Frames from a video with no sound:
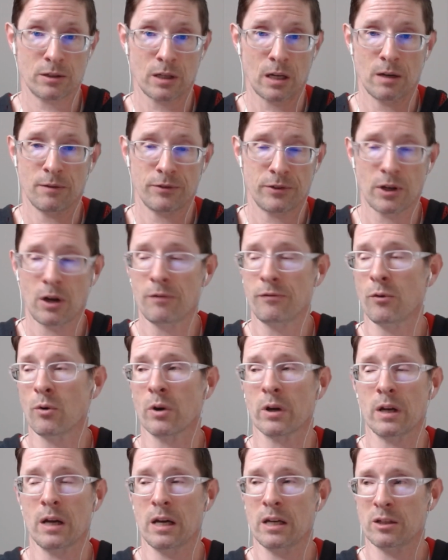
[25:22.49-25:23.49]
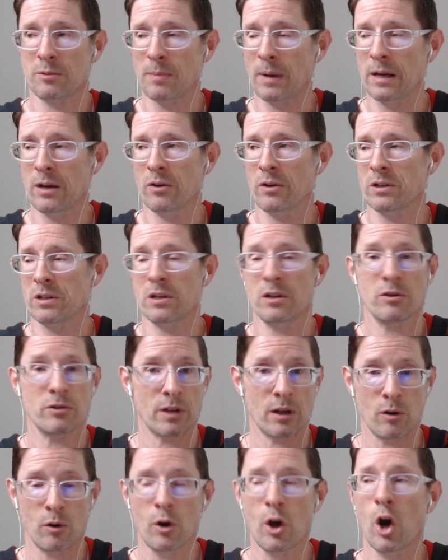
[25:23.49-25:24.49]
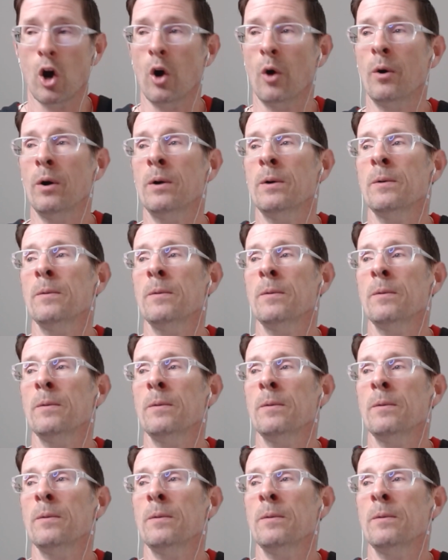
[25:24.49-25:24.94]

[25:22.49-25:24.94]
kind of self-organized by your engineers. I don't know.